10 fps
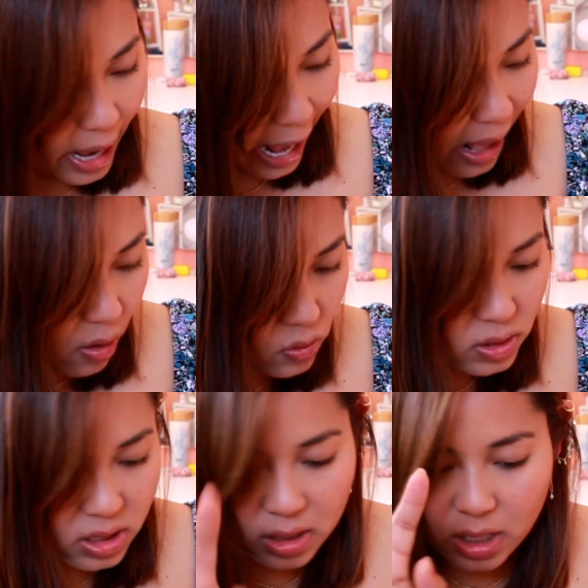
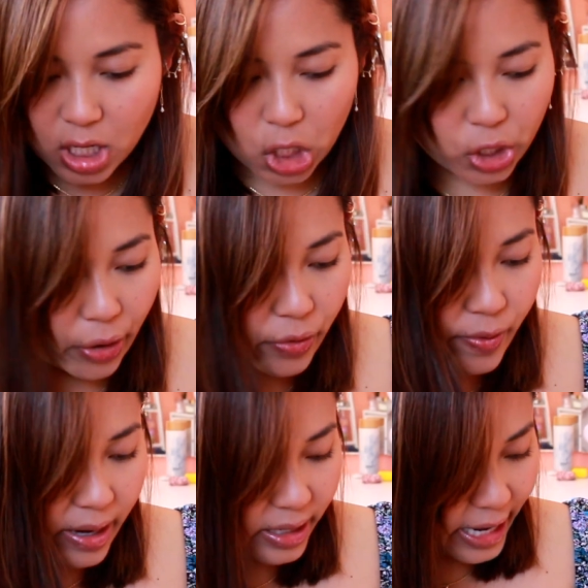out, go
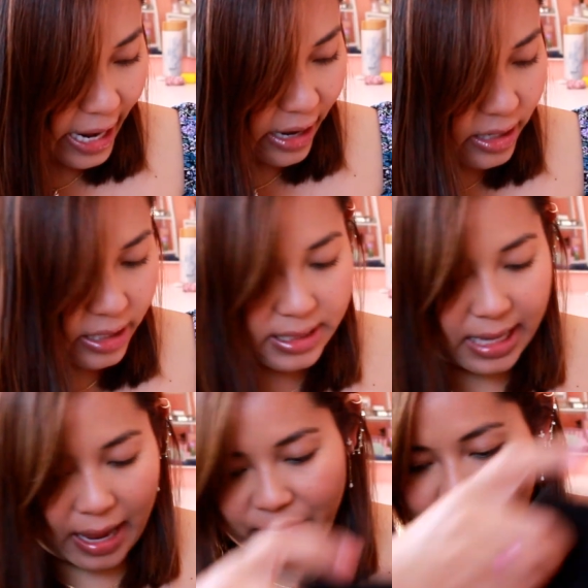running errands. I feel